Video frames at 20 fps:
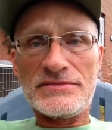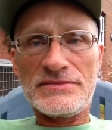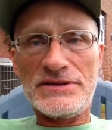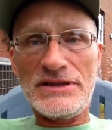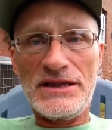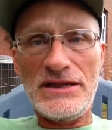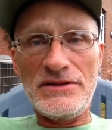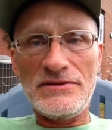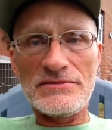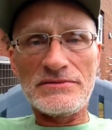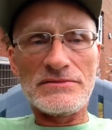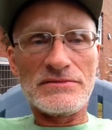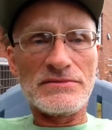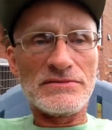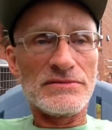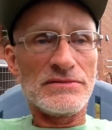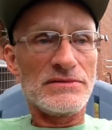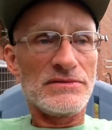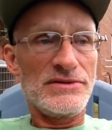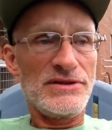You know,
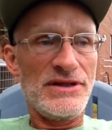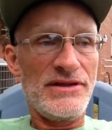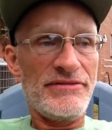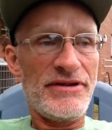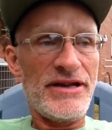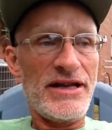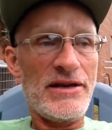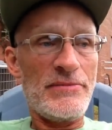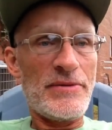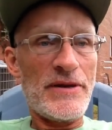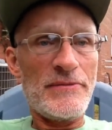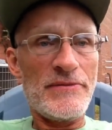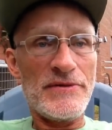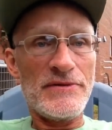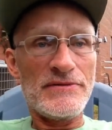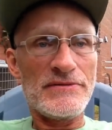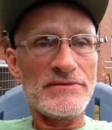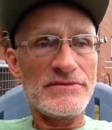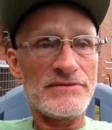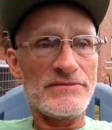you never had a
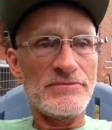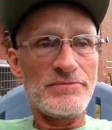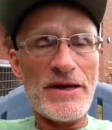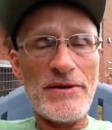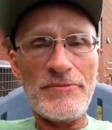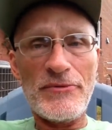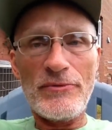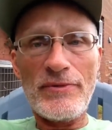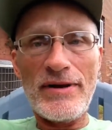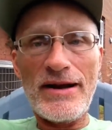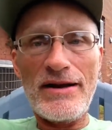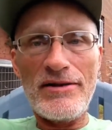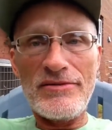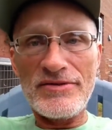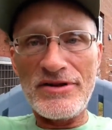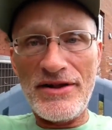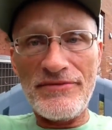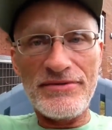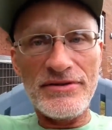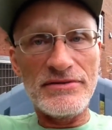paper
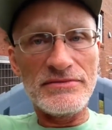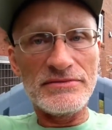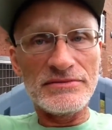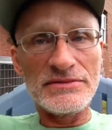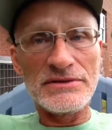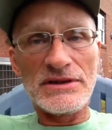route, nothing.